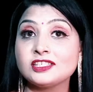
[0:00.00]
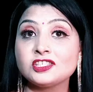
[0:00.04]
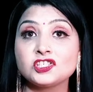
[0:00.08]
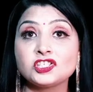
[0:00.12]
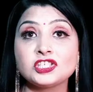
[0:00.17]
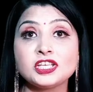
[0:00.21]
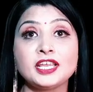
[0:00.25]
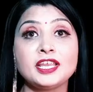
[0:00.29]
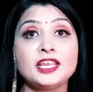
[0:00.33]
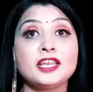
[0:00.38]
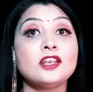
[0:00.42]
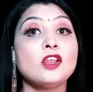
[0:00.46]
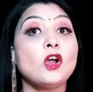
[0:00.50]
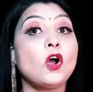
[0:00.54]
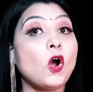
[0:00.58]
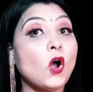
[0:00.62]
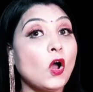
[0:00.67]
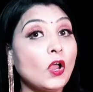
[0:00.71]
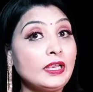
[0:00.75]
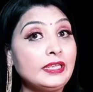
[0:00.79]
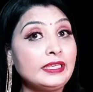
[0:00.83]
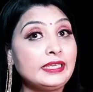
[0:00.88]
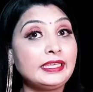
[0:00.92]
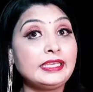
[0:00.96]
contain
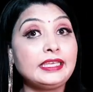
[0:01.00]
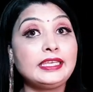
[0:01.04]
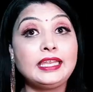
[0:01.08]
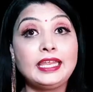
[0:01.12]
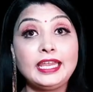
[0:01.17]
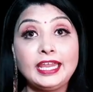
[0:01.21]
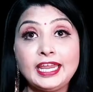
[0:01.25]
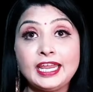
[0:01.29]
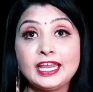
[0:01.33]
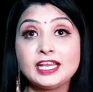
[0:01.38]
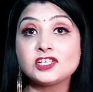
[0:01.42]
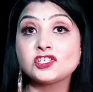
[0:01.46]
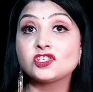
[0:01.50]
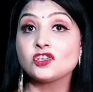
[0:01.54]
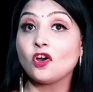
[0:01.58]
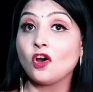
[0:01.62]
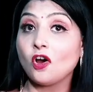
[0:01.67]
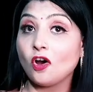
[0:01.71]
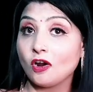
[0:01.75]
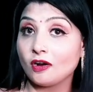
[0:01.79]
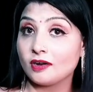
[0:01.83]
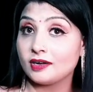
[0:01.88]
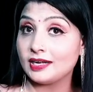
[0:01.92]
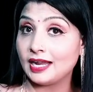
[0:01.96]
only 8
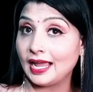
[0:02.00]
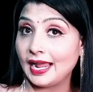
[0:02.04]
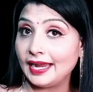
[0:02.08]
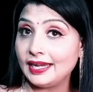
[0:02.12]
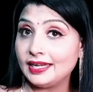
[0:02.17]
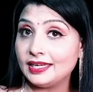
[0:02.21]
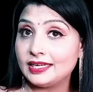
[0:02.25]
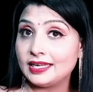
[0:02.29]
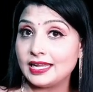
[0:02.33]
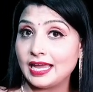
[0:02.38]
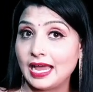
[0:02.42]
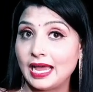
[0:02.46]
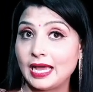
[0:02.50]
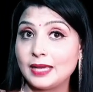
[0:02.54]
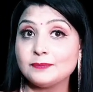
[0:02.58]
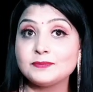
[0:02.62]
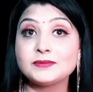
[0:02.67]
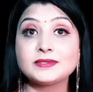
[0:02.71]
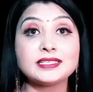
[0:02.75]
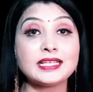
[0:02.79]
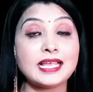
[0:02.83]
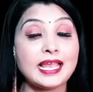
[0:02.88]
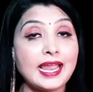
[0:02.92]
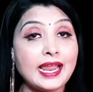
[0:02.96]
or 9
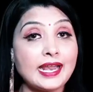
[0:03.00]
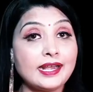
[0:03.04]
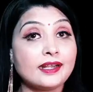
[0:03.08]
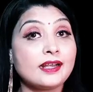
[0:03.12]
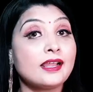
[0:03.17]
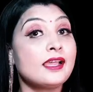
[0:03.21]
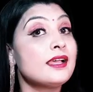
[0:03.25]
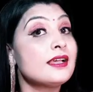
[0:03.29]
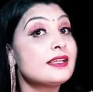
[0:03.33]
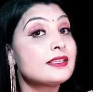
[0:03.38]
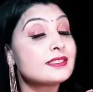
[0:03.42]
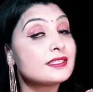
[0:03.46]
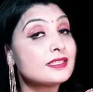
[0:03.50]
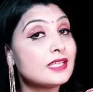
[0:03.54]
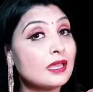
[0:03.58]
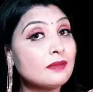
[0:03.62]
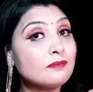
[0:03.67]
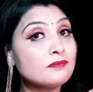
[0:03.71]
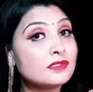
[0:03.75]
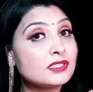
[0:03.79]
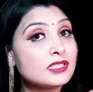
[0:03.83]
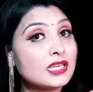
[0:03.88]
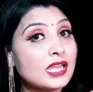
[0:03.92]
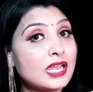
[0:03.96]
gaps and
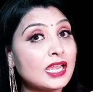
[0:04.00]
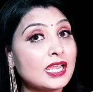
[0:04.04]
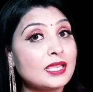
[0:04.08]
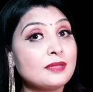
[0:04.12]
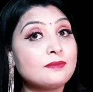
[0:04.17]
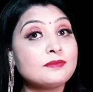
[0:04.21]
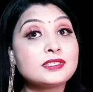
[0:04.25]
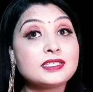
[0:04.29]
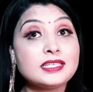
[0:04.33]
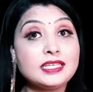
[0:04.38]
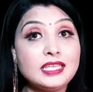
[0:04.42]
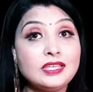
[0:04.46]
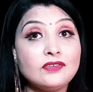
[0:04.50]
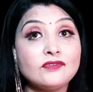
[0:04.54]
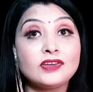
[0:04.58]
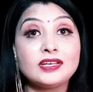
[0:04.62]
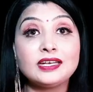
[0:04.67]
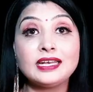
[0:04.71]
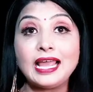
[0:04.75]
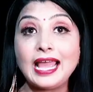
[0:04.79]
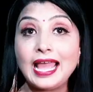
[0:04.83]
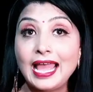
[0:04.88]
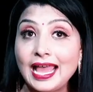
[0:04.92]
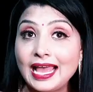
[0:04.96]
sometimes
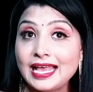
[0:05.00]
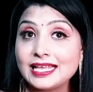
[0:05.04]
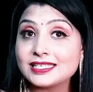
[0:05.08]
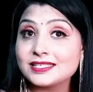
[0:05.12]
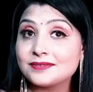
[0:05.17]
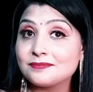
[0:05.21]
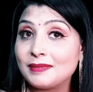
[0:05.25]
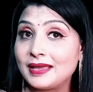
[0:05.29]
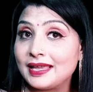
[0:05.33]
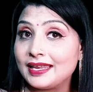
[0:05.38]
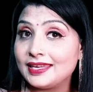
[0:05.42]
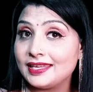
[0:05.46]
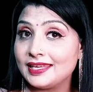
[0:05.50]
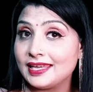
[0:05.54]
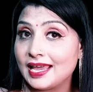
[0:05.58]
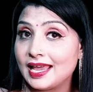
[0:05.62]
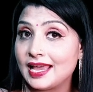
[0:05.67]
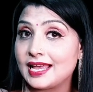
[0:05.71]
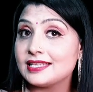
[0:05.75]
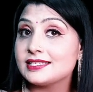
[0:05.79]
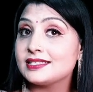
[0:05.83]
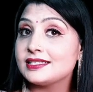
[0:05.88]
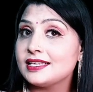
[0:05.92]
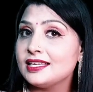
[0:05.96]
even as many
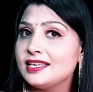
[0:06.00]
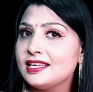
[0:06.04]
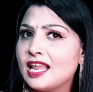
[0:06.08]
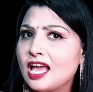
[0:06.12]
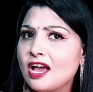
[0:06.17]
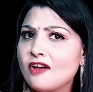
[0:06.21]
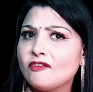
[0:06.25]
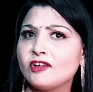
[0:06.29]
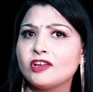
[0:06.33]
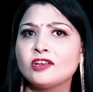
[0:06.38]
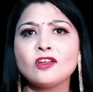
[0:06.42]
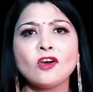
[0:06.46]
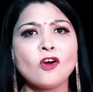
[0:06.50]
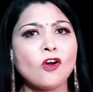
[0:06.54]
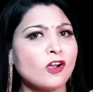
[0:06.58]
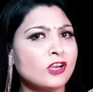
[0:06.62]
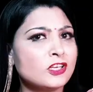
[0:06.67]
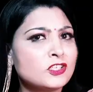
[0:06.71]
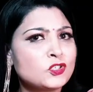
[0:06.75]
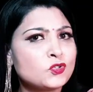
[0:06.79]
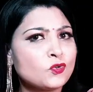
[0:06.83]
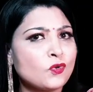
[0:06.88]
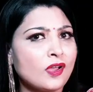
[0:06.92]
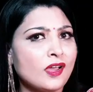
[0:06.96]
as 11
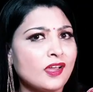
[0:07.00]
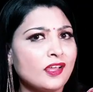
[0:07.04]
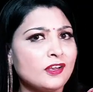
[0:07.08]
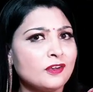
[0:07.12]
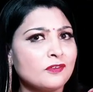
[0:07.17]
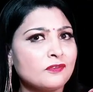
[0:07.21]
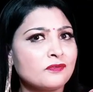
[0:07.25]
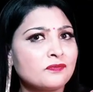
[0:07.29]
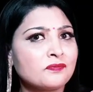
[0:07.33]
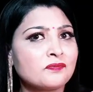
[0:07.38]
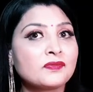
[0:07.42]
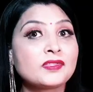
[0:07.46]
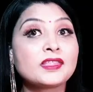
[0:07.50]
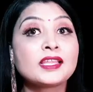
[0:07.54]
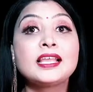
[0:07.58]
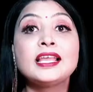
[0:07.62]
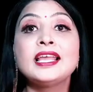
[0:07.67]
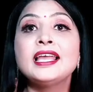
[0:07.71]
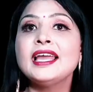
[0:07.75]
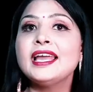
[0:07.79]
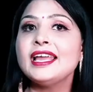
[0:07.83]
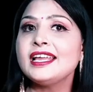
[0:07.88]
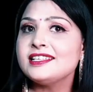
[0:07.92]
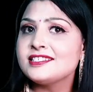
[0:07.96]
or 12.
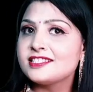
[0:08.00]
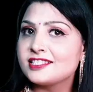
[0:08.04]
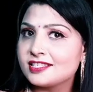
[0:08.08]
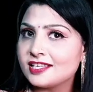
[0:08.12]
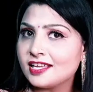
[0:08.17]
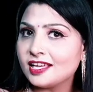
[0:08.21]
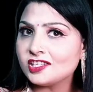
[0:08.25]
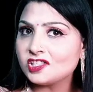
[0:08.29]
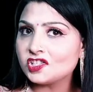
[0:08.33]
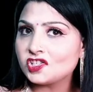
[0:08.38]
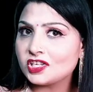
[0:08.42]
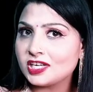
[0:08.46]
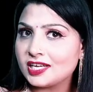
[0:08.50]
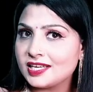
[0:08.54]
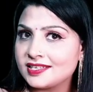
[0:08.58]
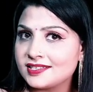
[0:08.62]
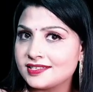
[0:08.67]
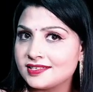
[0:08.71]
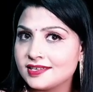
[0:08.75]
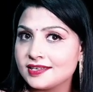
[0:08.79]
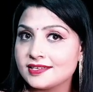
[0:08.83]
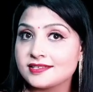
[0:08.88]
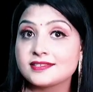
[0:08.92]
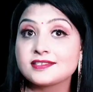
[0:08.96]
In such
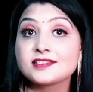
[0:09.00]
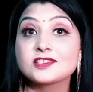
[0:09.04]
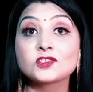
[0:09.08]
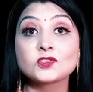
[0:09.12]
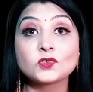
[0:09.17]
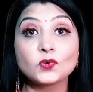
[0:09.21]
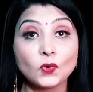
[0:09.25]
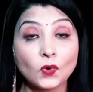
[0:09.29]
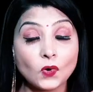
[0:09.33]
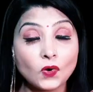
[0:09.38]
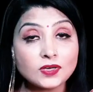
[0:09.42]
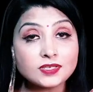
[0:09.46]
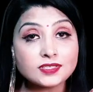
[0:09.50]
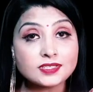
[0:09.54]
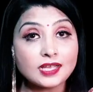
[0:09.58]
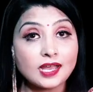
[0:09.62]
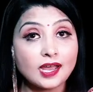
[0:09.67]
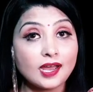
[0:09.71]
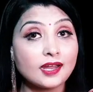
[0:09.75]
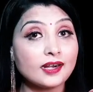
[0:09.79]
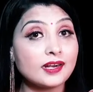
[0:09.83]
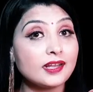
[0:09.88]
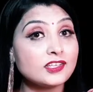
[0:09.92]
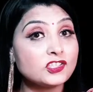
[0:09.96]
cases, scores
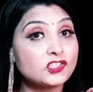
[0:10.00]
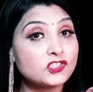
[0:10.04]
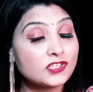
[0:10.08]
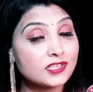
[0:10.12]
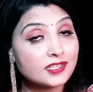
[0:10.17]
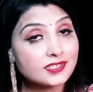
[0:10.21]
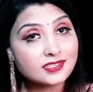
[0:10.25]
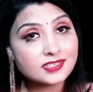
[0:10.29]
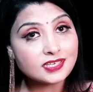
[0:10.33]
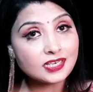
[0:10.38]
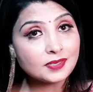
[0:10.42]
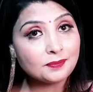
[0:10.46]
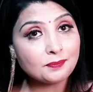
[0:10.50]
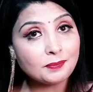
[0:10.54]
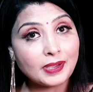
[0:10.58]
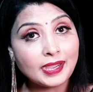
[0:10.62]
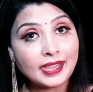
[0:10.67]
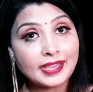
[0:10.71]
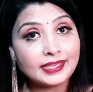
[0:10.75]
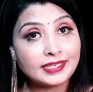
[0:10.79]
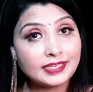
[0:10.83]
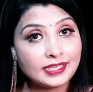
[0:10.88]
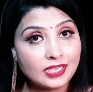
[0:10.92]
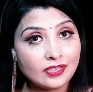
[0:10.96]
are adjusted
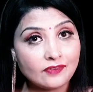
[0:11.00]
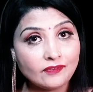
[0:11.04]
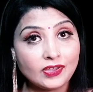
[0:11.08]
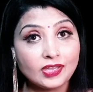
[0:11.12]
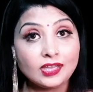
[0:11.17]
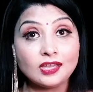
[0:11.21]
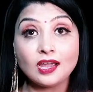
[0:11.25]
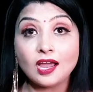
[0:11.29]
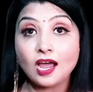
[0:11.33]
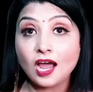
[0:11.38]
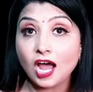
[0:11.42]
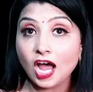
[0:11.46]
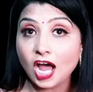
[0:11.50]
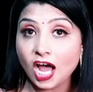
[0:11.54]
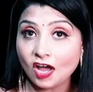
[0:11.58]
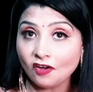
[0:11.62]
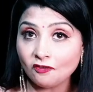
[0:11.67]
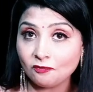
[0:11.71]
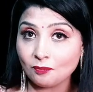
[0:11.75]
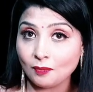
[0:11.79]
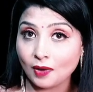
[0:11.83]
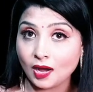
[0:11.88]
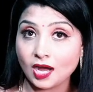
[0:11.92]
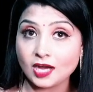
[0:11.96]
by giving
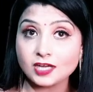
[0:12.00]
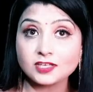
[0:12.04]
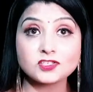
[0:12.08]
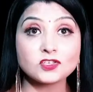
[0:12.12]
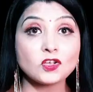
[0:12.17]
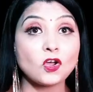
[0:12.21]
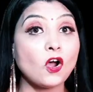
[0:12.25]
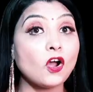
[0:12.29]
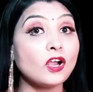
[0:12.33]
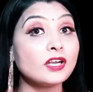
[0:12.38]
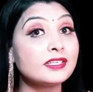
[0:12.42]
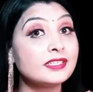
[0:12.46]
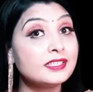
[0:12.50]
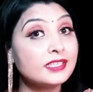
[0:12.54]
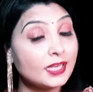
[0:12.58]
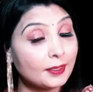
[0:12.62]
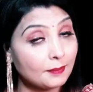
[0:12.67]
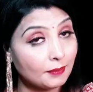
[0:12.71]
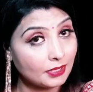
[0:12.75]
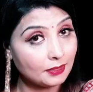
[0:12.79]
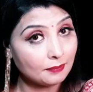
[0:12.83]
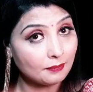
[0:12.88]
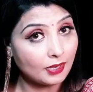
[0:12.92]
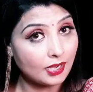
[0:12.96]
half marks or
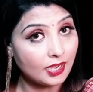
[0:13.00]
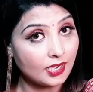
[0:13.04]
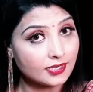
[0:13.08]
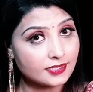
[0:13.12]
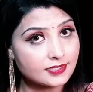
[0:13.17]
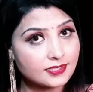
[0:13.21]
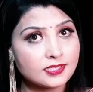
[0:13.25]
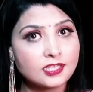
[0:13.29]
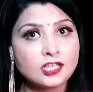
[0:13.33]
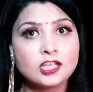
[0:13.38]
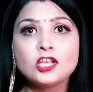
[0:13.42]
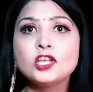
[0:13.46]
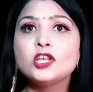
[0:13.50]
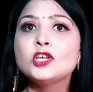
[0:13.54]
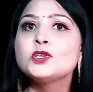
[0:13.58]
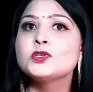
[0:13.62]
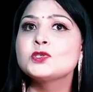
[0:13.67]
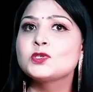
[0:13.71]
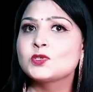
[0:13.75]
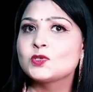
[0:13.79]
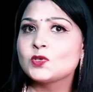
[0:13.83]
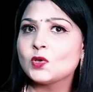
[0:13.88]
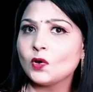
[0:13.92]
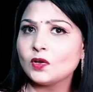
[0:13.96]
double marks
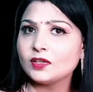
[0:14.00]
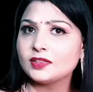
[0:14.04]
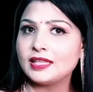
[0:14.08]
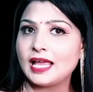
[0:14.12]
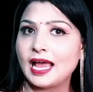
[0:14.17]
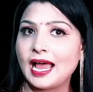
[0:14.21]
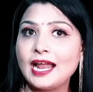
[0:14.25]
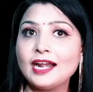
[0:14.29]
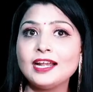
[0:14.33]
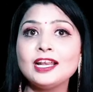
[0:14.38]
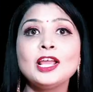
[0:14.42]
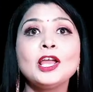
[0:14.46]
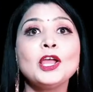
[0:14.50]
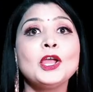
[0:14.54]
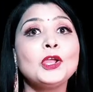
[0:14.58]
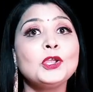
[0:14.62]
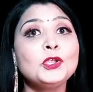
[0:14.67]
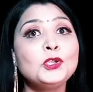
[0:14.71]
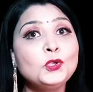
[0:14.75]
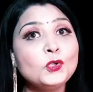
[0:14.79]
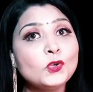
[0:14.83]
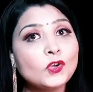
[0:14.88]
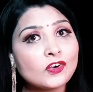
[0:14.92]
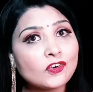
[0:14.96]
so that
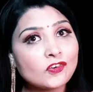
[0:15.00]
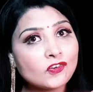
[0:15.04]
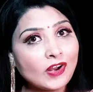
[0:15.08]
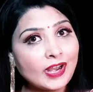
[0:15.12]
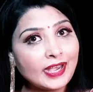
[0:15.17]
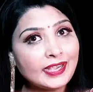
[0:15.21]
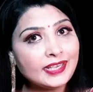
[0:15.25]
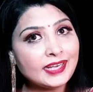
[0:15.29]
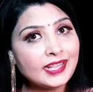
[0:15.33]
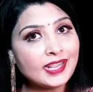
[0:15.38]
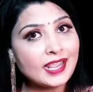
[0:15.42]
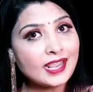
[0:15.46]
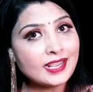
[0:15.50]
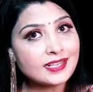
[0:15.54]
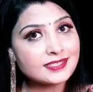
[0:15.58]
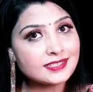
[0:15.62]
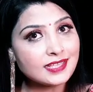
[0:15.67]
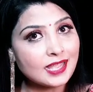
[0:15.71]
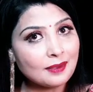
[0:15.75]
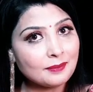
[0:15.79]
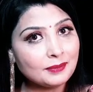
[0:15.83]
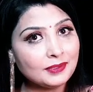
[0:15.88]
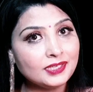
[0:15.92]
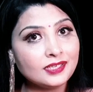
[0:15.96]
your writing
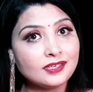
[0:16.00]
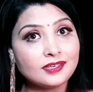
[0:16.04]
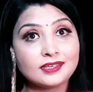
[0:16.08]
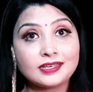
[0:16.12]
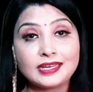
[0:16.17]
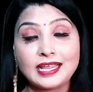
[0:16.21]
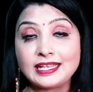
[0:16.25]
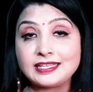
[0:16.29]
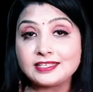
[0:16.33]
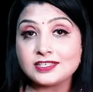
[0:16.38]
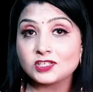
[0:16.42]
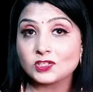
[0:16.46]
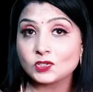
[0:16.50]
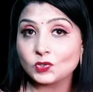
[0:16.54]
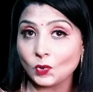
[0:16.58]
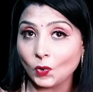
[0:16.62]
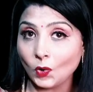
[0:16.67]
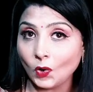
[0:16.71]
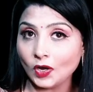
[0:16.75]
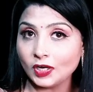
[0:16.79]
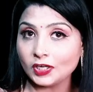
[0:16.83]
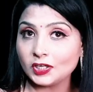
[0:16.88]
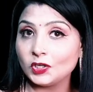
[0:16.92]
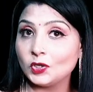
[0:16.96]
examiner can
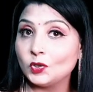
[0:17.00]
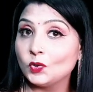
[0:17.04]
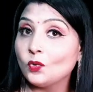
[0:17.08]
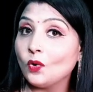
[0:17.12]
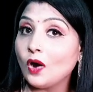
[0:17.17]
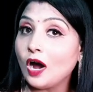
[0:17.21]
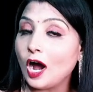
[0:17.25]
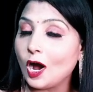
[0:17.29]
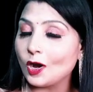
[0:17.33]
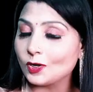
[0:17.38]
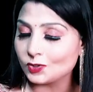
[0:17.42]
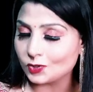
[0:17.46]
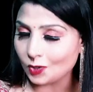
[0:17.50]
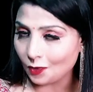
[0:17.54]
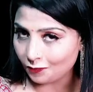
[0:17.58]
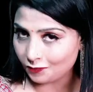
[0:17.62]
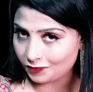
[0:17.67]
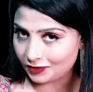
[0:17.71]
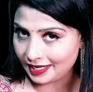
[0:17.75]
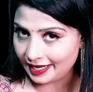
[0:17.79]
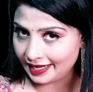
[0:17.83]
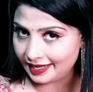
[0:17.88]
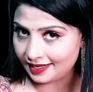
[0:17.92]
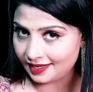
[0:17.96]
score you out
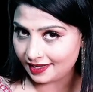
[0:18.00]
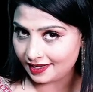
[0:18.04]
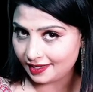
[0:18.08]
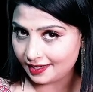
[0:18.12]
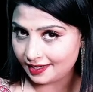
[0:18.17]
of 10.